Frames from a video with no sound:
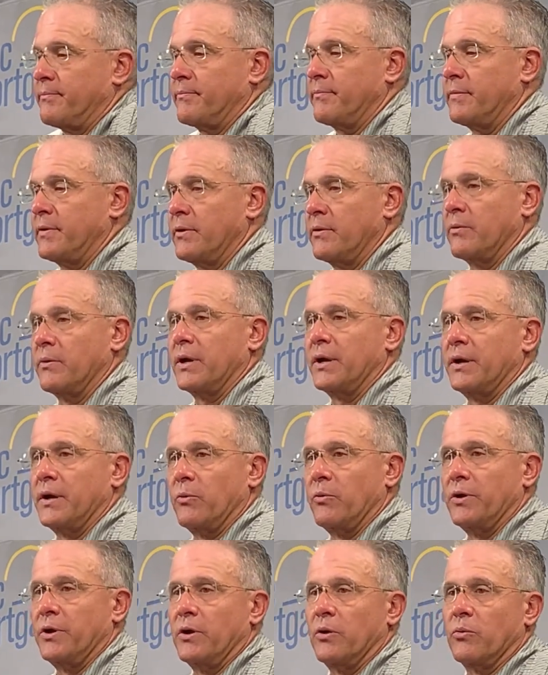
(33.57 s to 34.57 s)
you know,
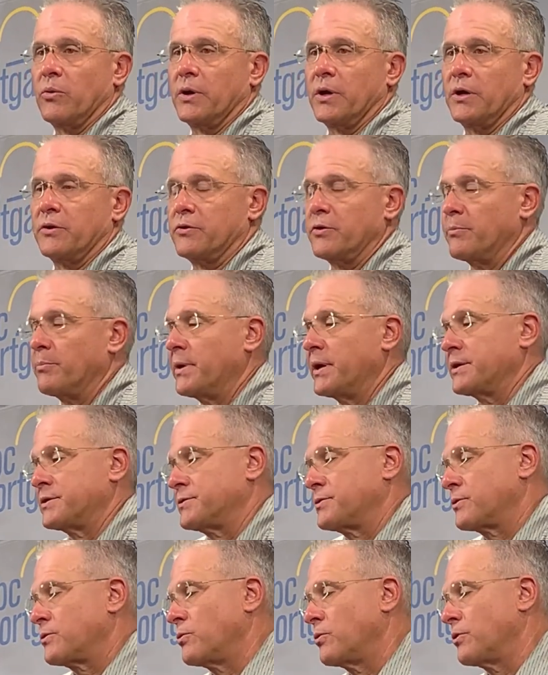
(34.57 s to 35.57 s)
we know we'll get their best.
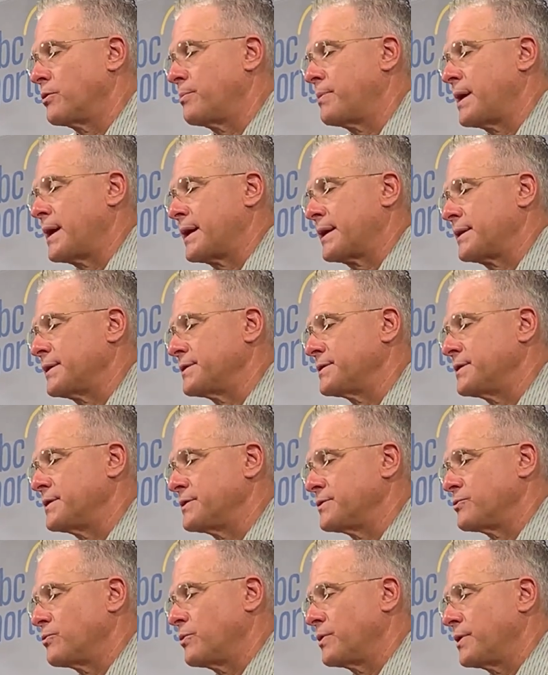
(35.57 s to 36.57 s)
Their quarterback
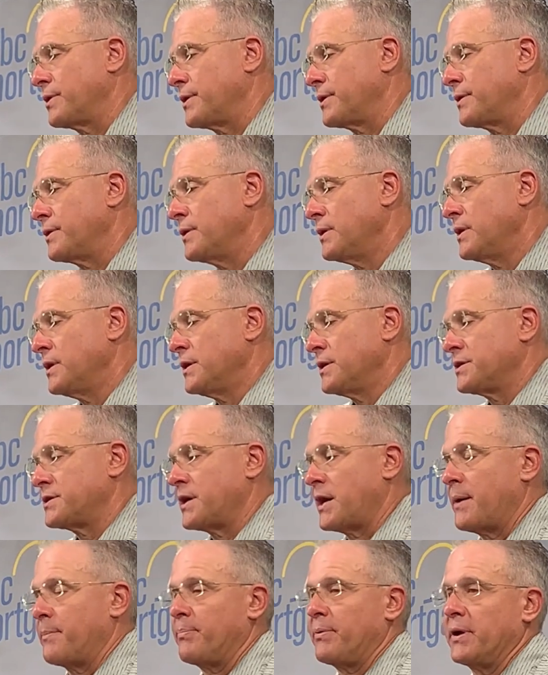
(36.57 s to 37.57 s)
is one of the
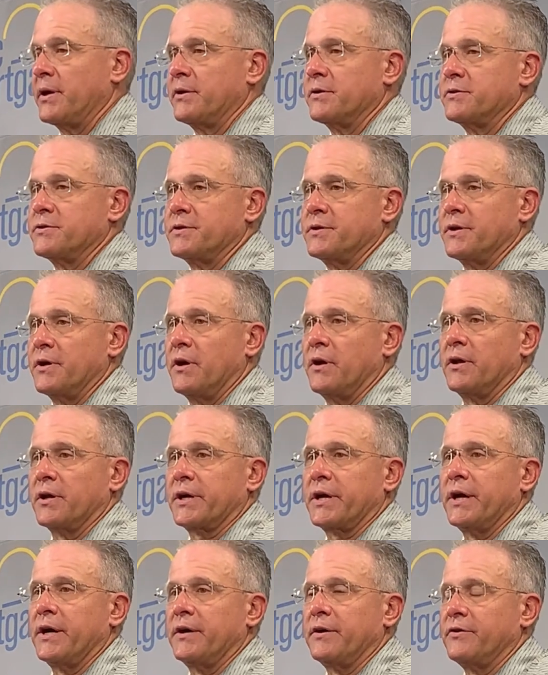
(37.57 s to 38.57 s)
top players in all
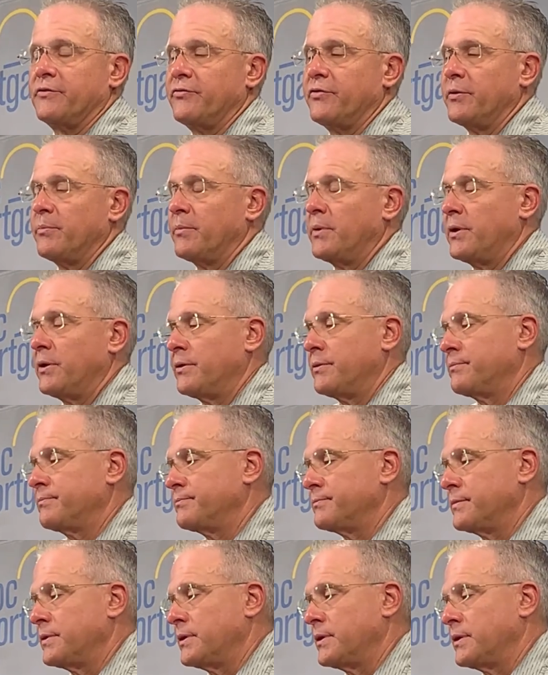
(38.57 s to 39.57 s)
of college football.
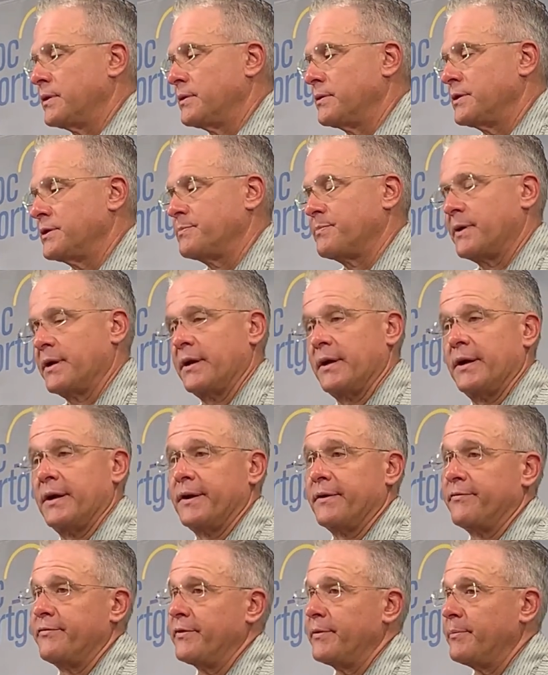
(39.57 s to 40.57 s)
He's played a lot
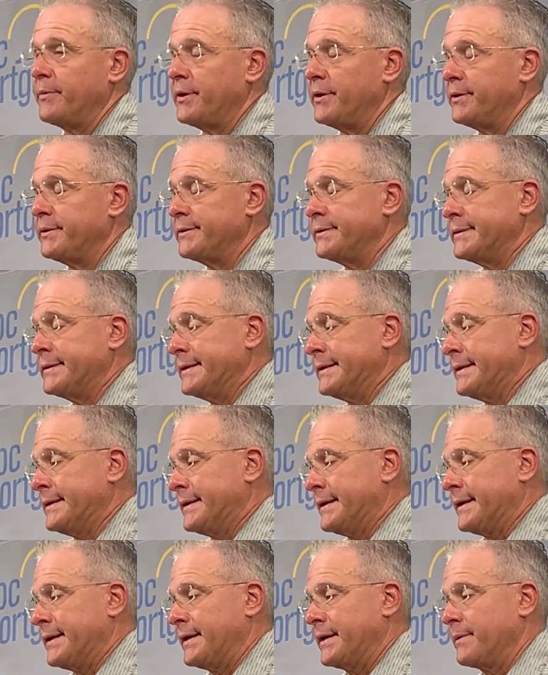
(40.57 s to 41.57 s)
of football.
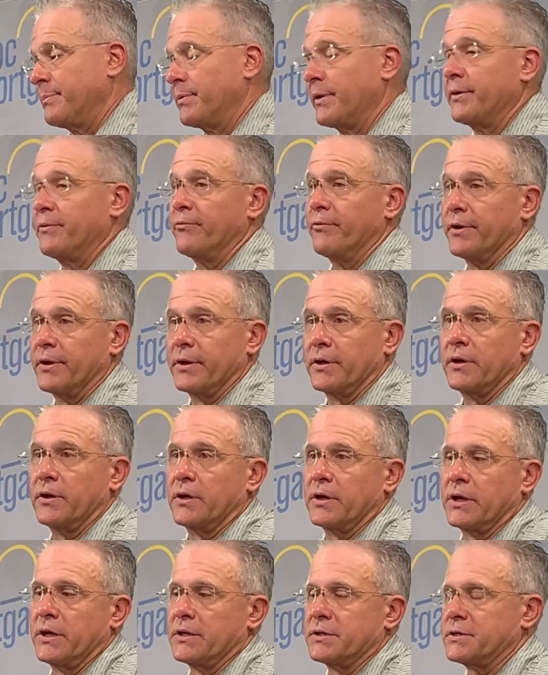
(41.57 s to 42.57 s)
He played really good
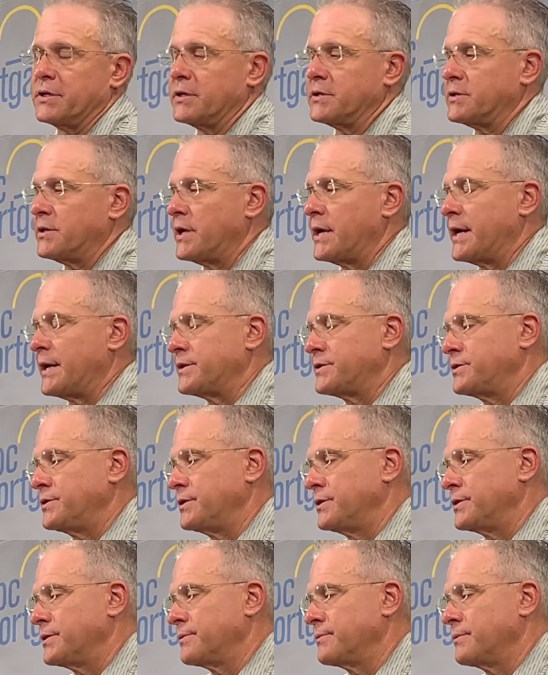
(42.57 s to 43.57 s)
against us last
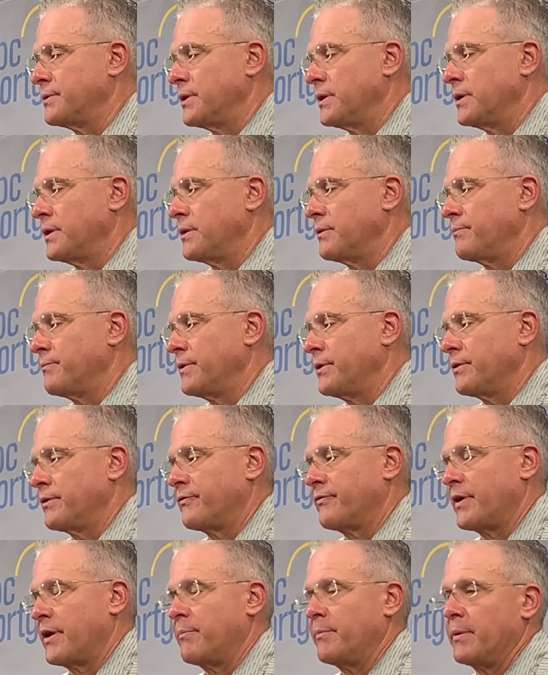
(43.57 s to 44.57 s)
year. You know,
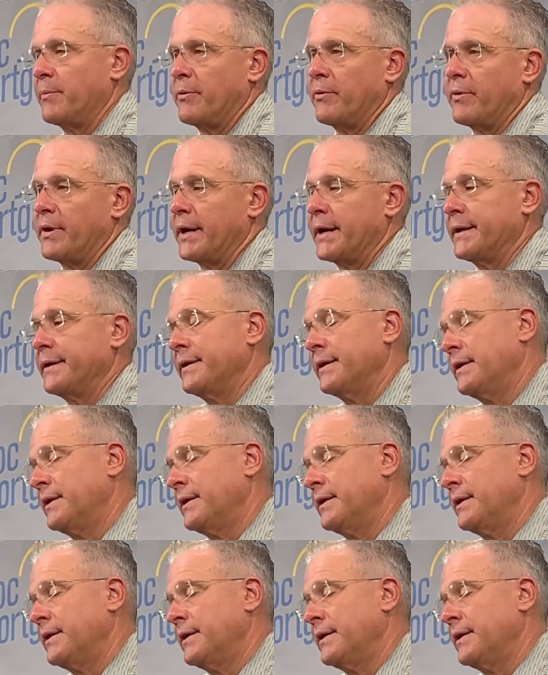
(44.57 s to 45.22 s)
if I remember right,